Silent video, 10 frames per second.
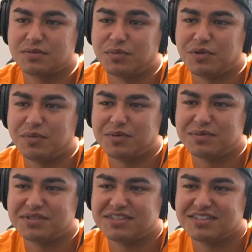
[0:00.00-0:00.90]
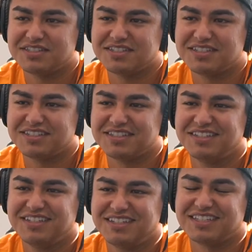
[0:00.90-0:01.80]
a pro moment right there. Yeah.
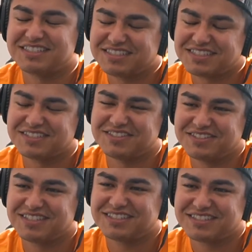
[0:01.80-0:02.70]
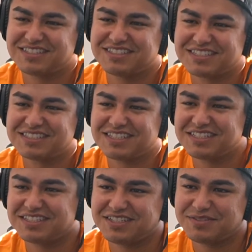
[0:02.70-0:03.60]
That's sick, dude. That's
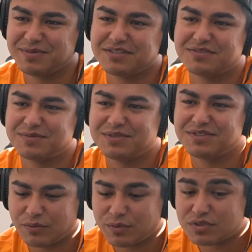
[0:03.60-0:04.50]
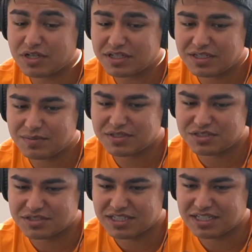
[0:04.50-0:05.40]
exciting to hear back from you. We were talking about
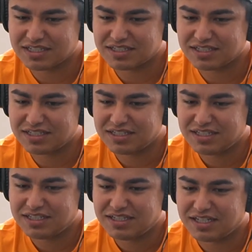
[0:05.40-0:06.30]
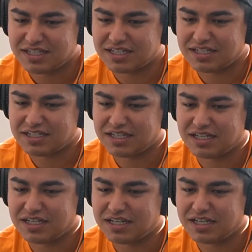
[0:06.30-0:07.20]
your dad, and
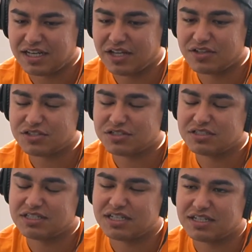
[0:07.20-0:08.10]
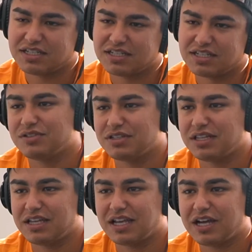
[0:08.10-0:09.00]
now that you're a dad,
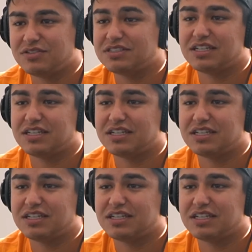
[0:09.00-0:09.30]
like, how is